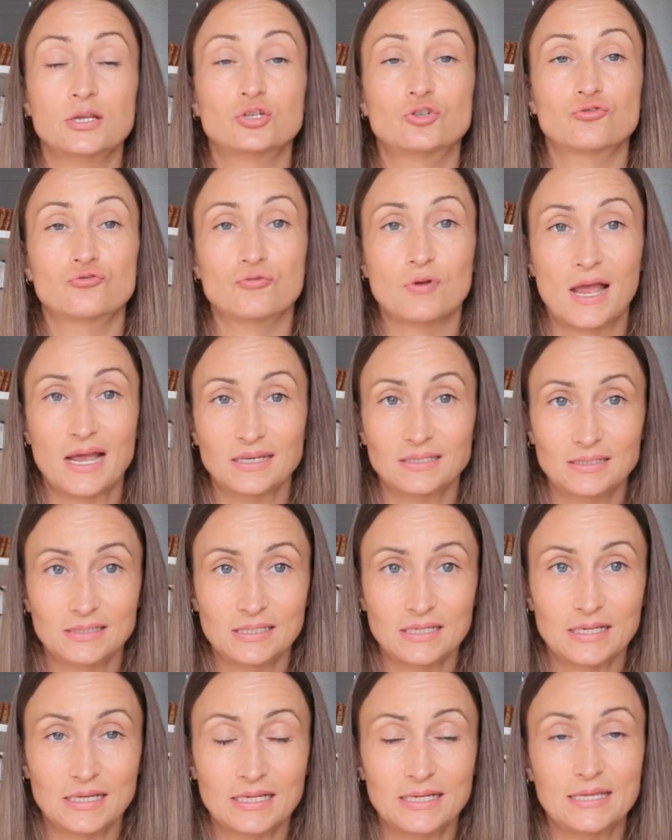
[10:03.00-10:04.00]

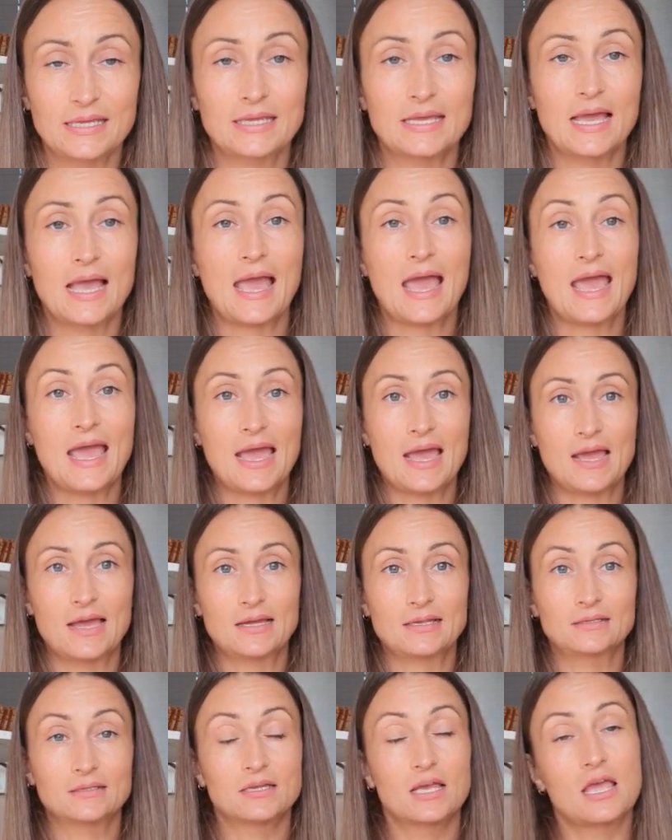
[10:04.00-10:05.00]
drastically
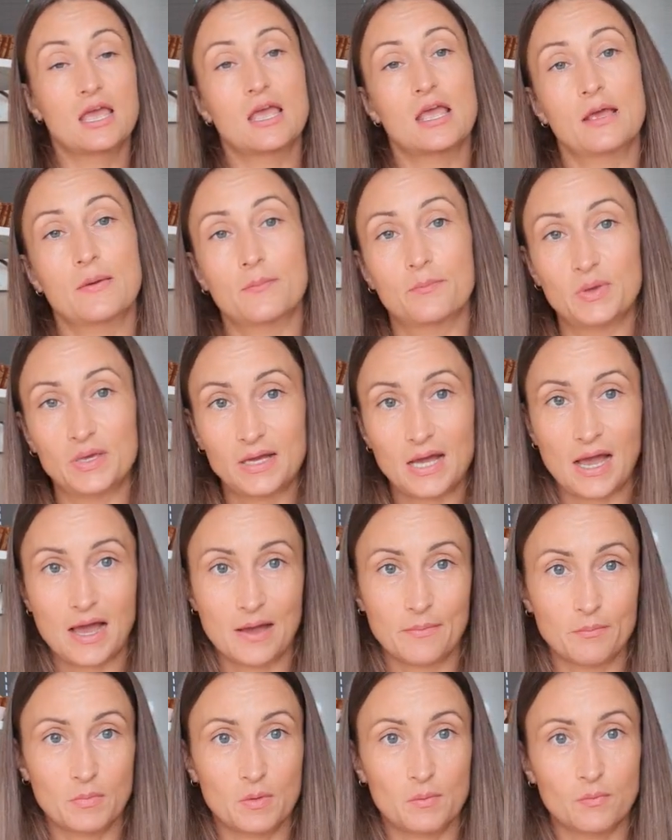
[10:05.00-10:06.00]
and
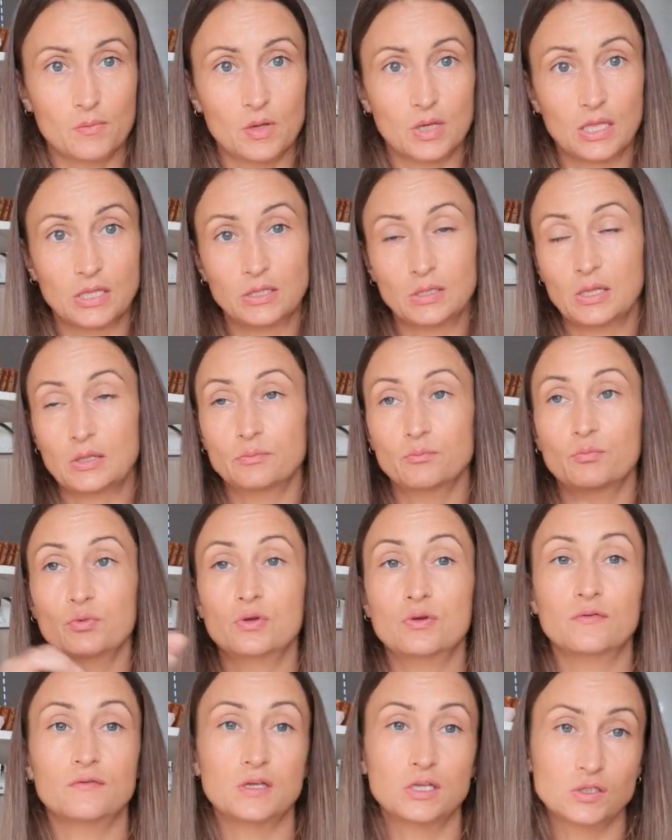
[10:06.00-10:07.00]
become and
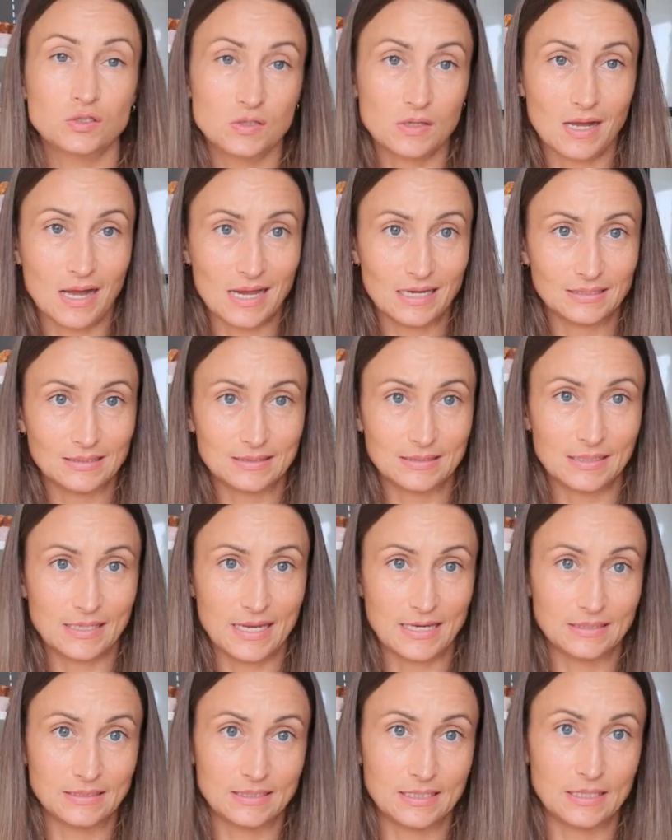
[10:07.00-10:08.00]
move into
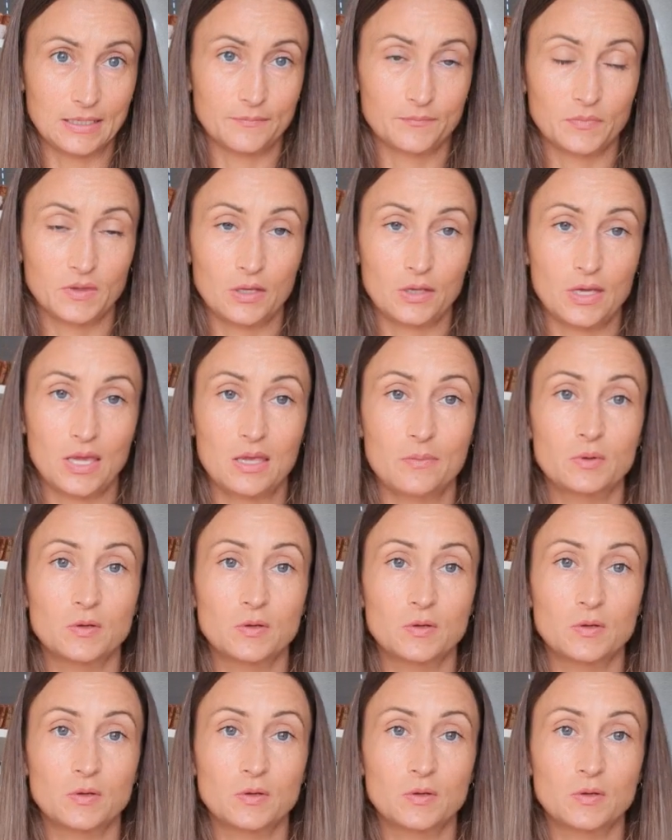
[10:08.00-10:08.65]
isolating, okay?